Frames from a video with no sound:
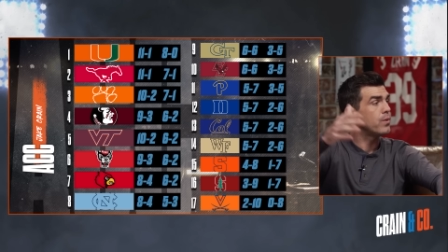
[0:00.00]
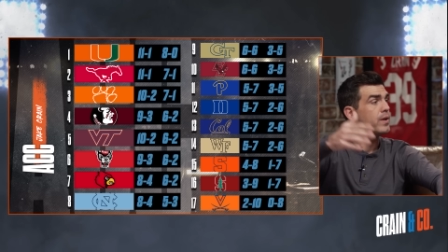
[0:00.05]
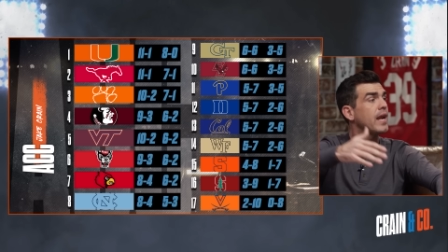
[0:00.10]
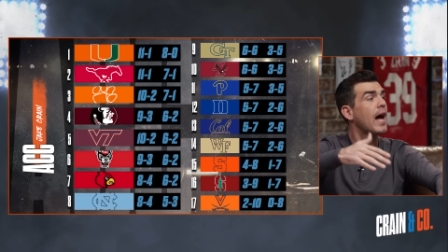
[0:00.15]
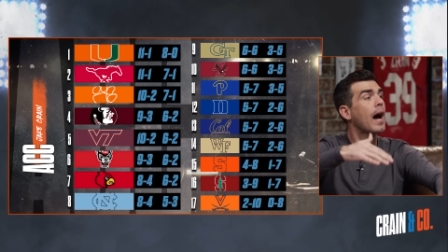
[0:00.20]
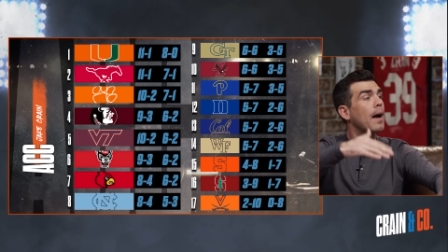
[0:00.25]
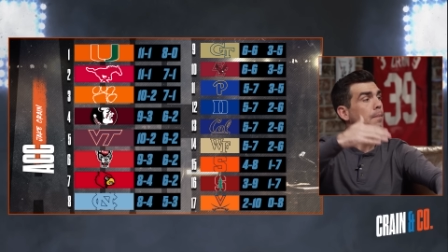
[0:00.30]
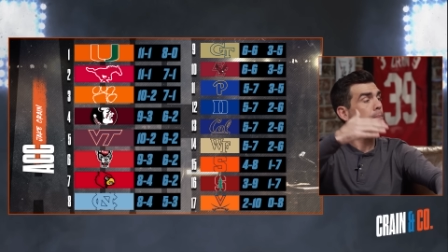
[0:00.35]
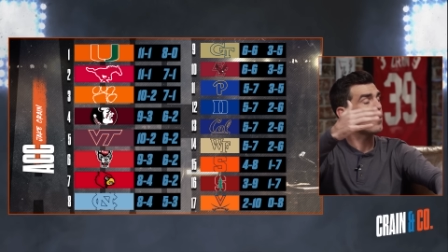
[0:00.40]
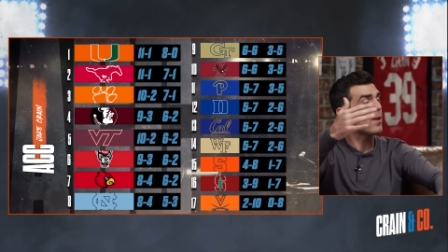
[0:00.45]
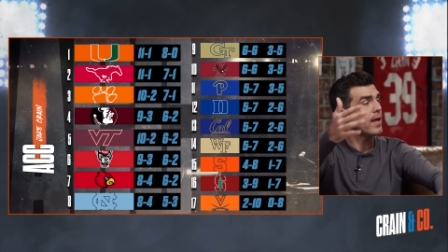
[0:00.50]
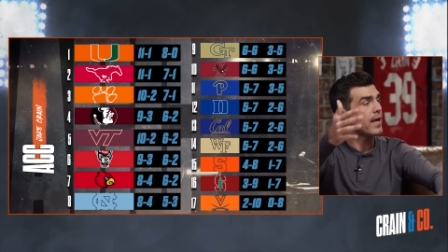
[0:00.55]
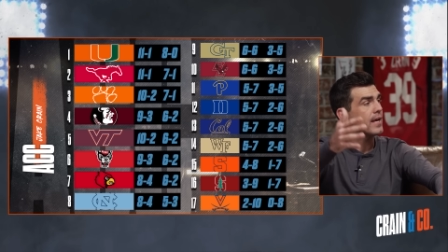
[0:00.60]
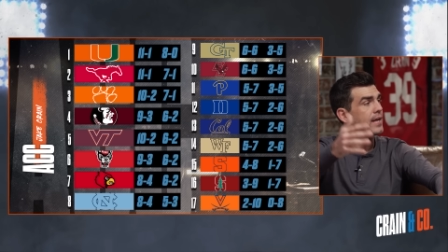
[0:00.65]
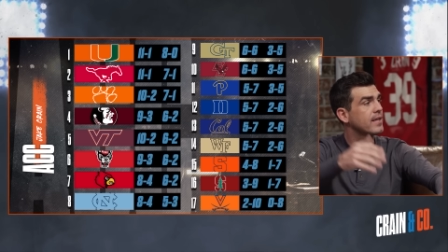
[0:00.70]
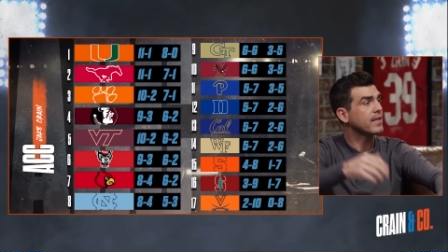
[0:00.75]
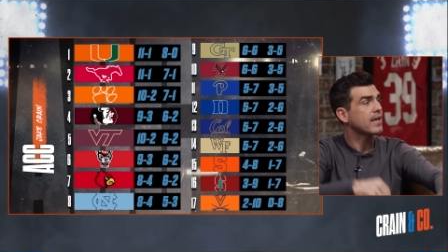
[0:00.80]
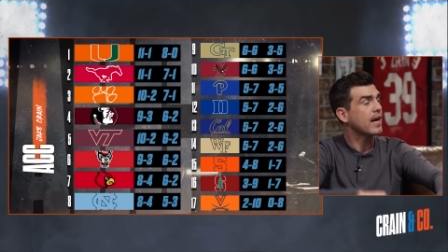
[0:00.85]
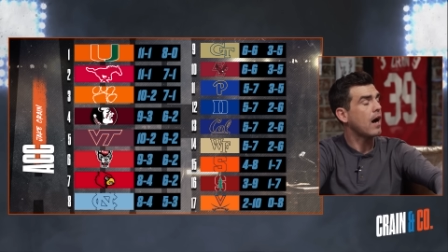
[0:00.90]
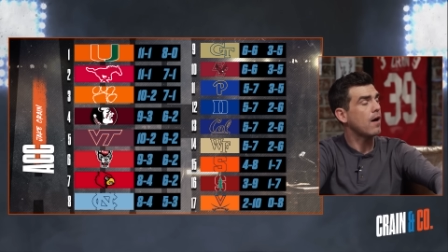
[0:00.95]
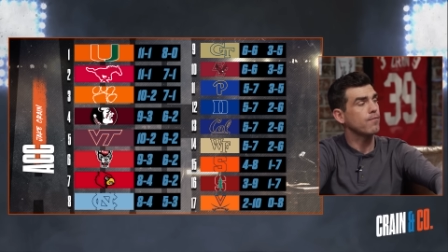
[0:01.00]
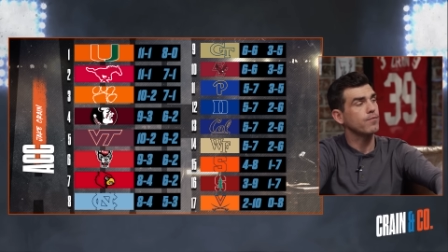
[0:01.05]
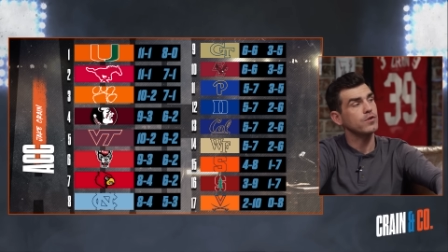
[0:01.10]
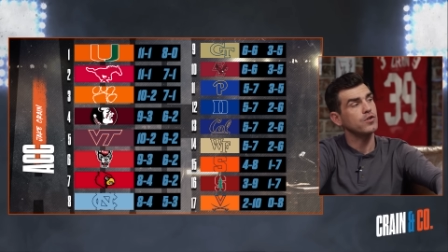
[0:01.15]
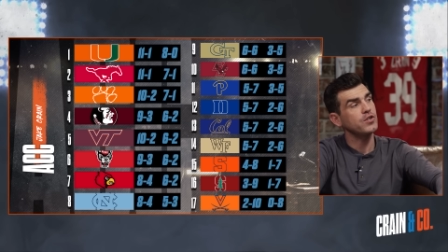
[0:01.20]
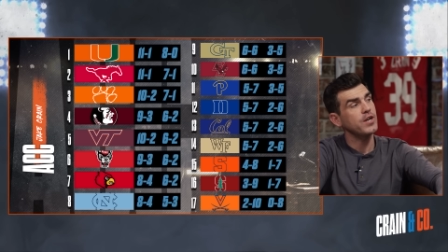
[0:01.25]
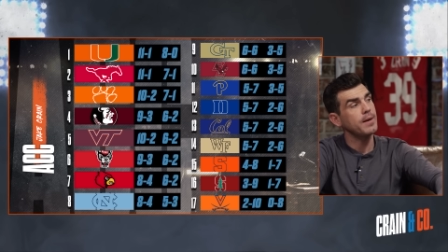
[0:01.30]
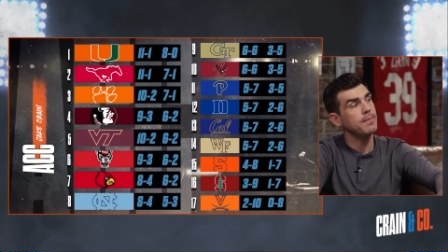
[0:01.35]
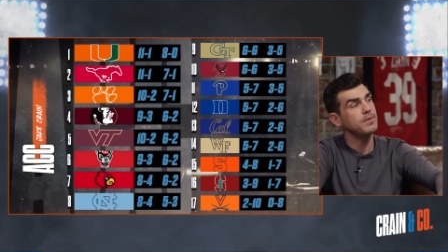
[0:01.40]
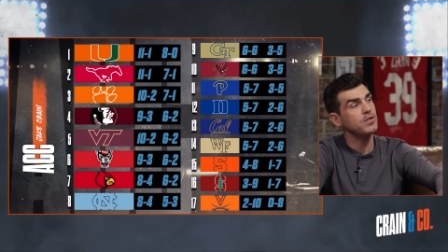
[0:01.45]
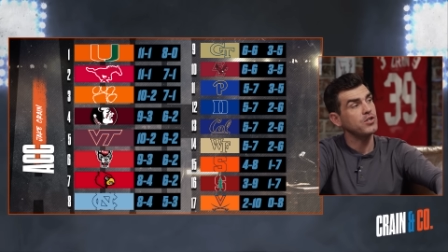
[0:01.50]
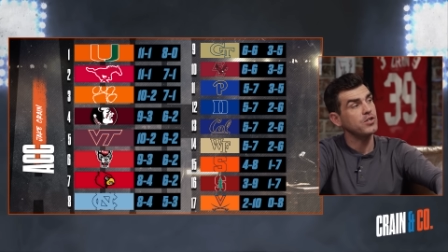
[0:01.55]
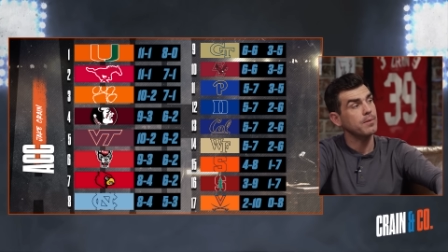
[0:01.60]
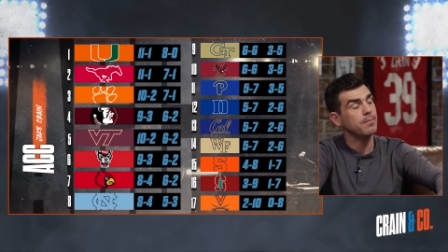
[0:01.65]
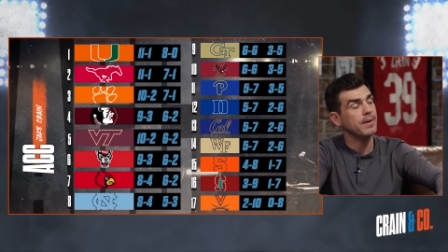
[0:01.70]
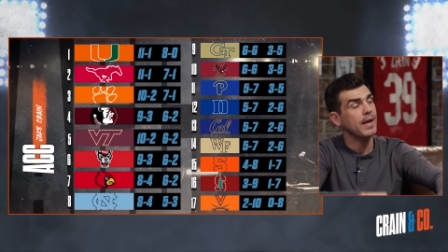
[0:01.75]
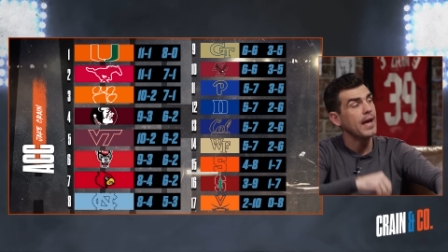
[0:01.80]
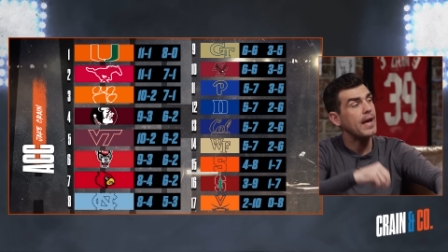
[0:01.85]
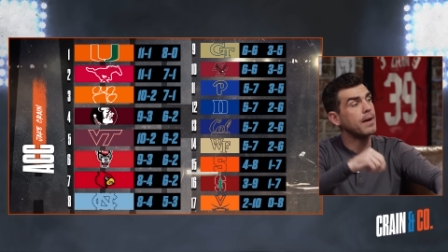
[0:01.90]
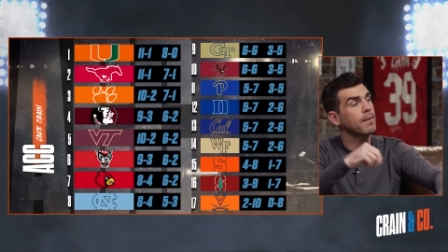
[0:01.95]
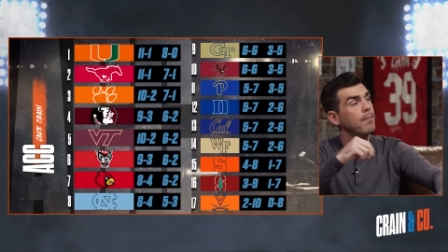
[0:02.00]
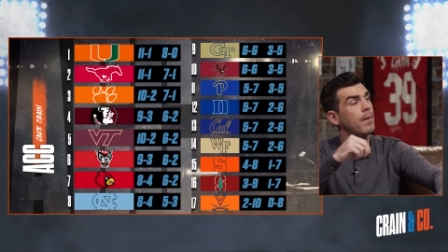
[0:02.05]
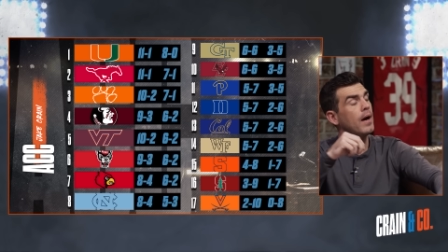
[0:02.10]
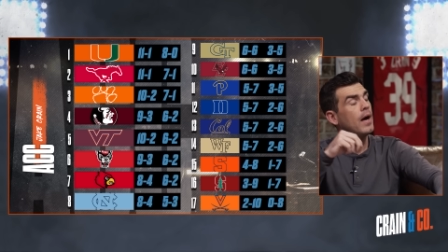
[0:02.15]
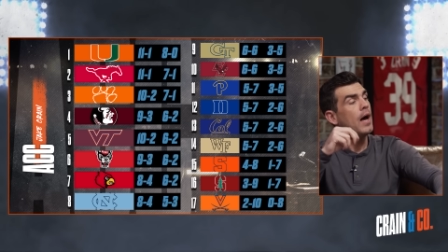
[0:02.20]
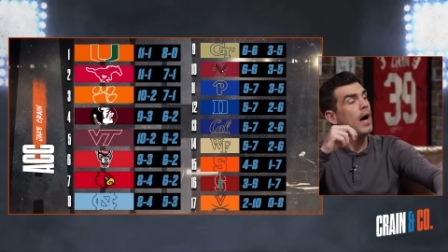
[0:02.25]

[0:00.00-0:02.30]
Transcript: not playing in the conference championship game.